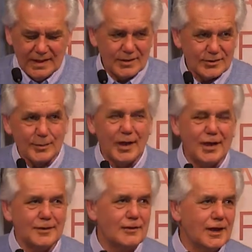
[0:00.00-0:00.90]
And to
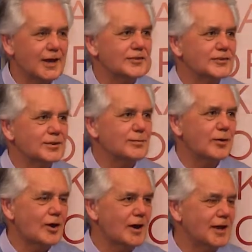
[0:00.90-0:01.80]
my everlasting
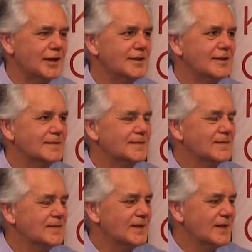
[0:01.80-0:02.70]
pride,
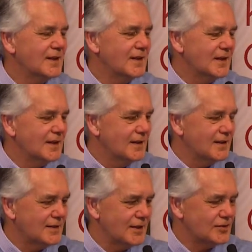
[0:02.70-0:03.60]

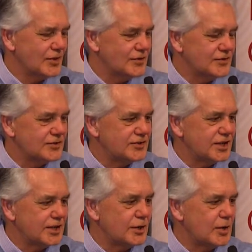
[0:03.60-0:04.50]
they chose the
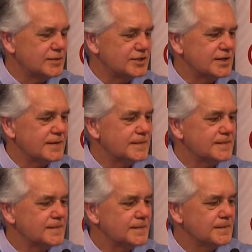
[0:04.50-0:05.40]
second option,
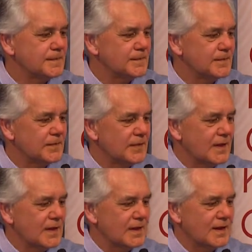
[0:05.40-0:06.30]

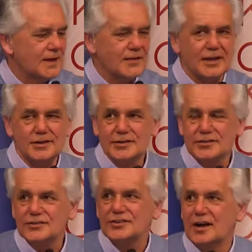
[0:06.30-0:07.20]
and they
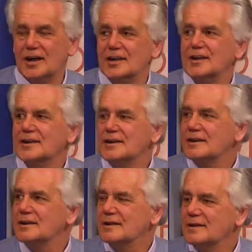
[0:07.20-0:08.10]
didn't sign,
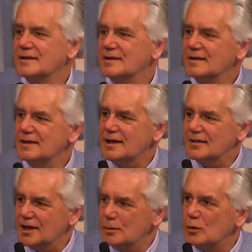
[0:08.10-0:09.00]

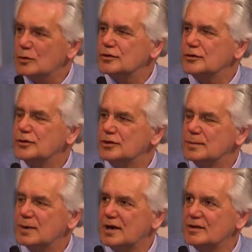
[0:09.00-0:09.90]
and they walked the
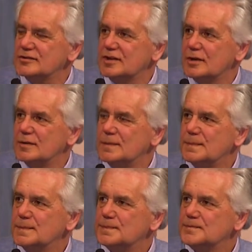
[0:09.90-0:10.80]
30 miles home.